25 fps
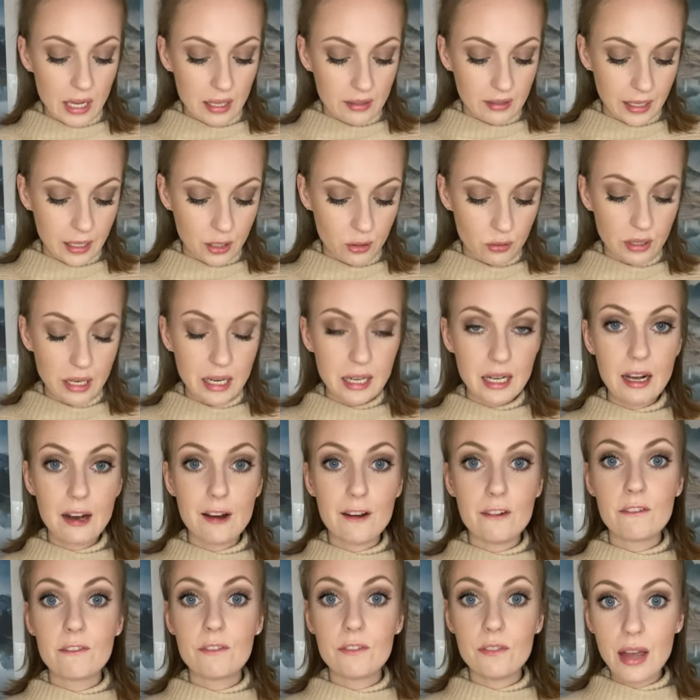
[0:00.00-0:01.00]
They create
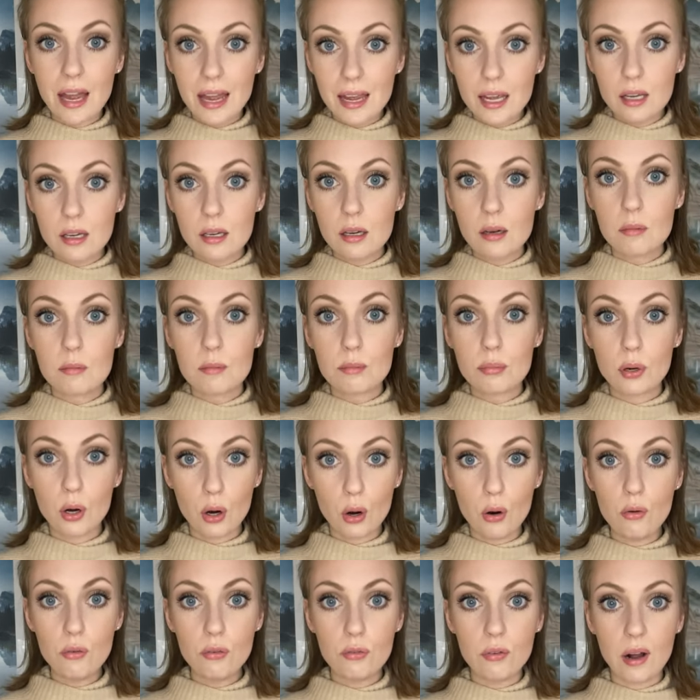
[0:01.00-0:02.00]
a fake
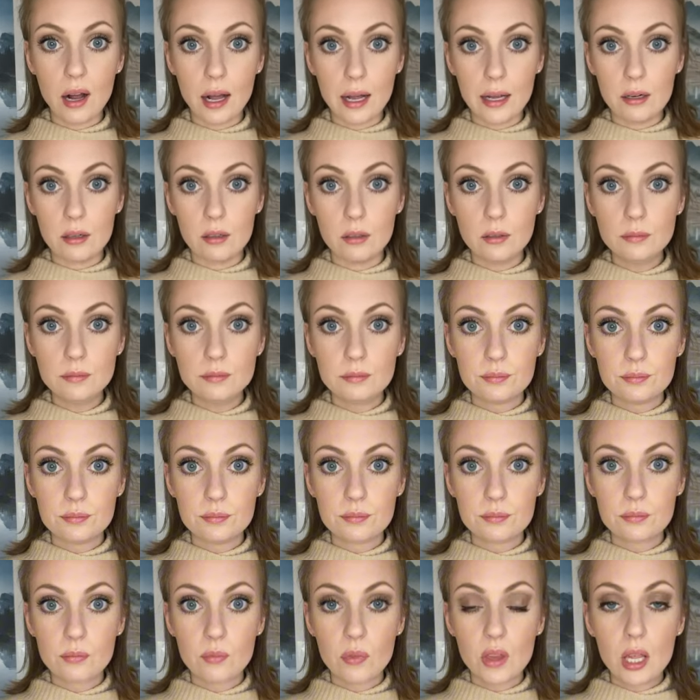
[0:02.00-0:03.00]
profile
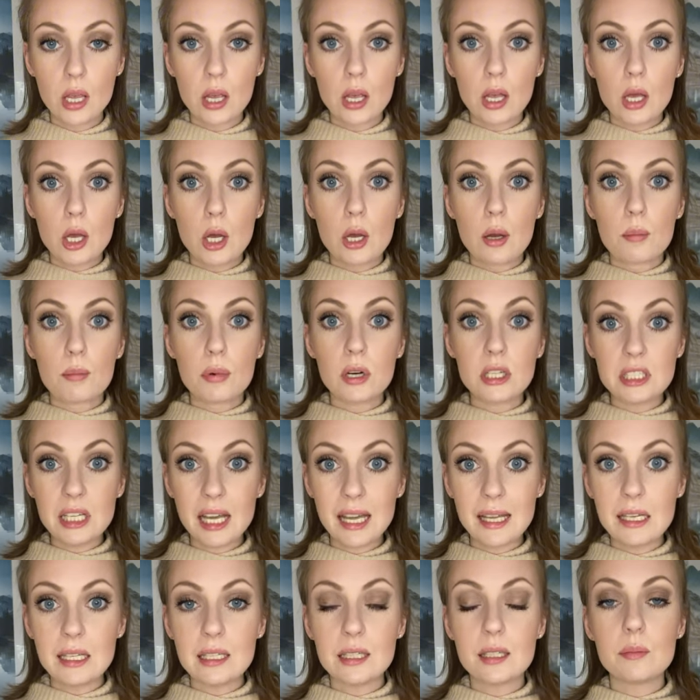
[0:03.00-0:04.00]

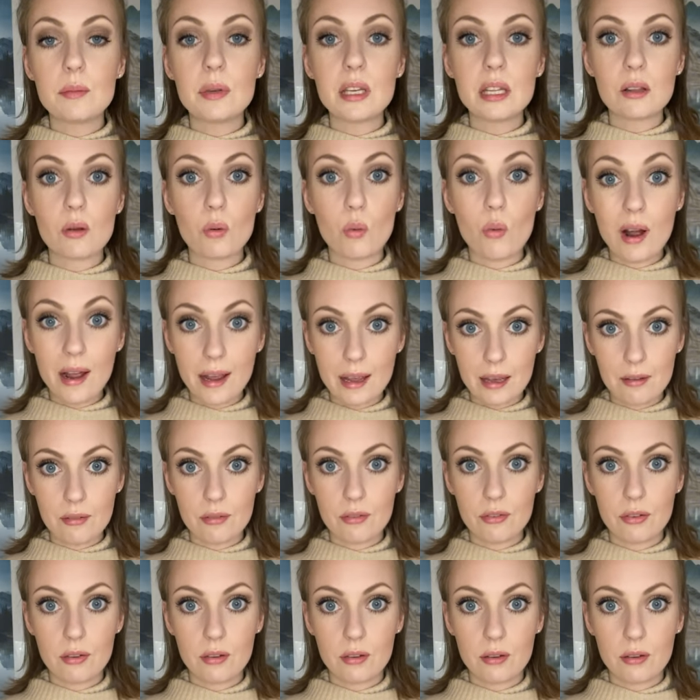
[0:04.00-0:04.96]
pretending to be the wife